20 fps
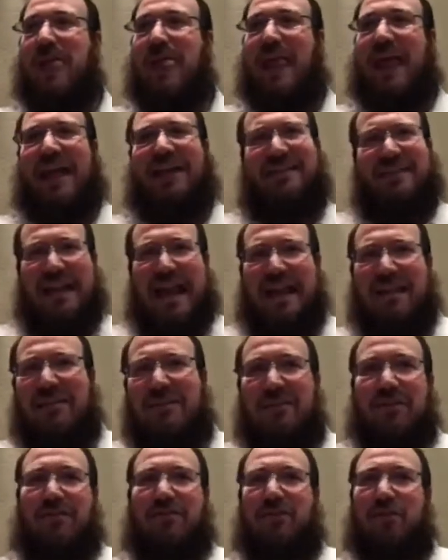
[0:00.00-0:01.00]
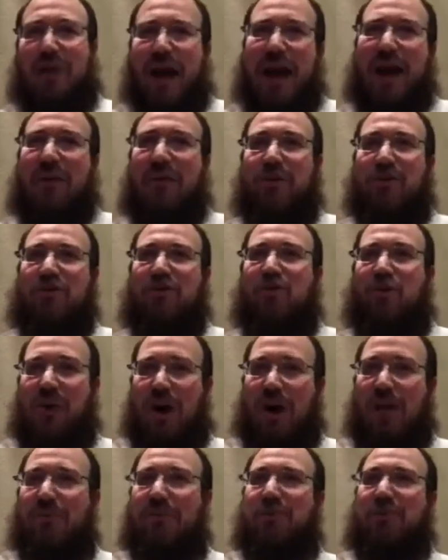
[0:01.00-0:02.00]
At the end of the few hours, you
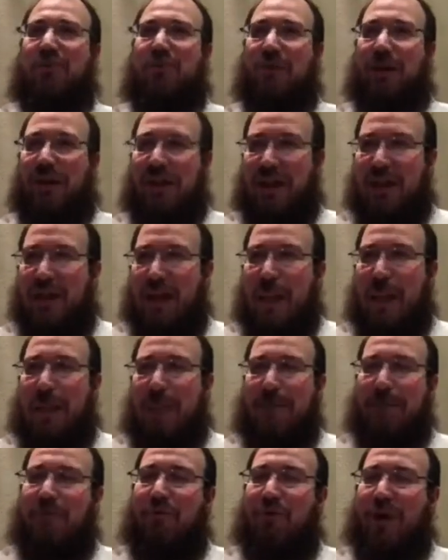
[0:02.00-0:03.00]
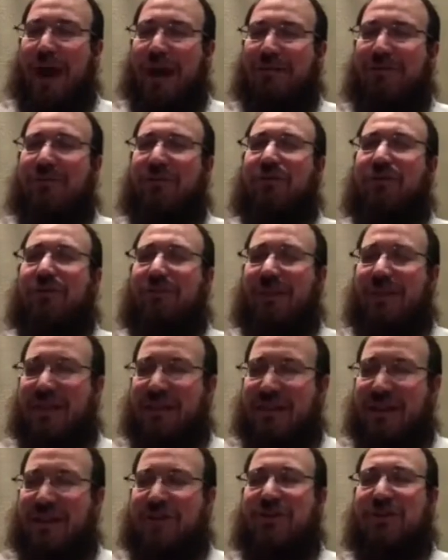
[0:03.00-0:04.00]
come to a practical
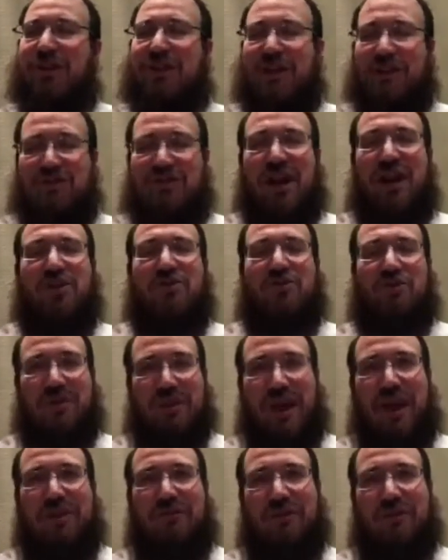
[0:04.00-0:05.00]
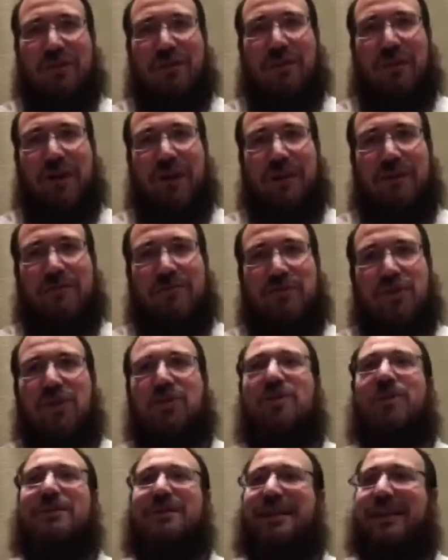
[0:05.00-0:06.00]
realization that could change your life in a way.
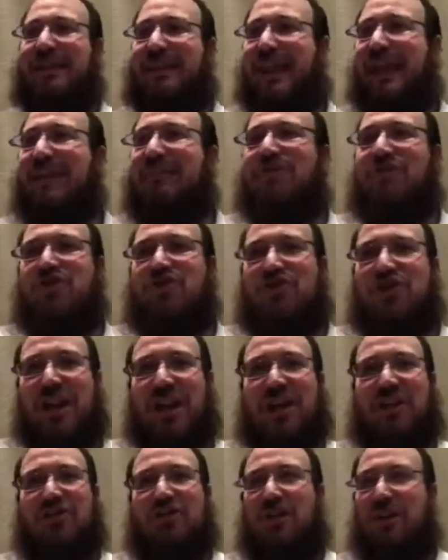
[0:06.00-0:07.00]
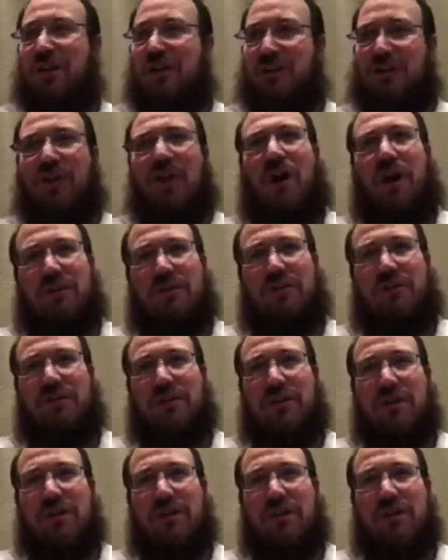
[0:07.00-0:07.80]
So it's a life-changing thought.